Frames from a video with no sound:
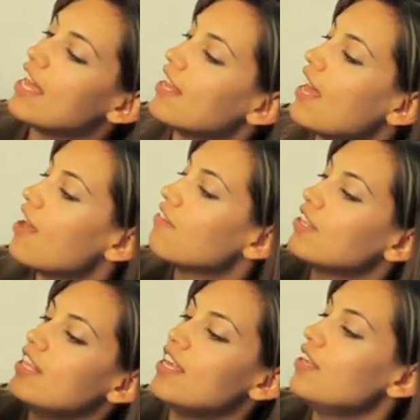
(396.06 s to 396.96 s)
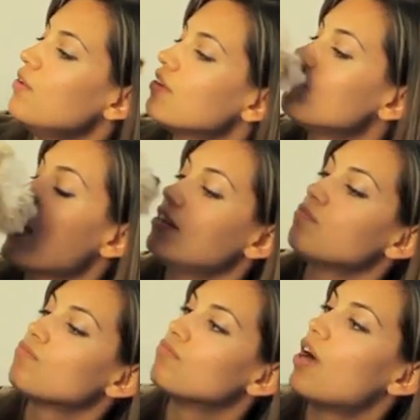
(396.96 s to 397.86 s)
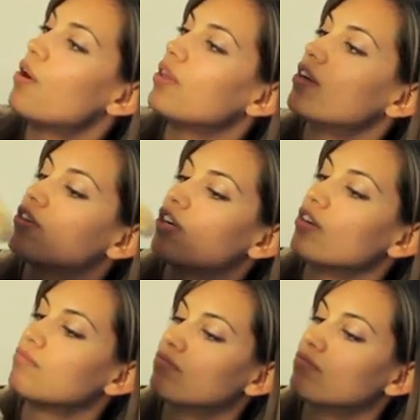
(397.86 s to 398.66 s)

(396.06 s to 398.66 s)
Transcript: and everything you can find. Oh, you little turd.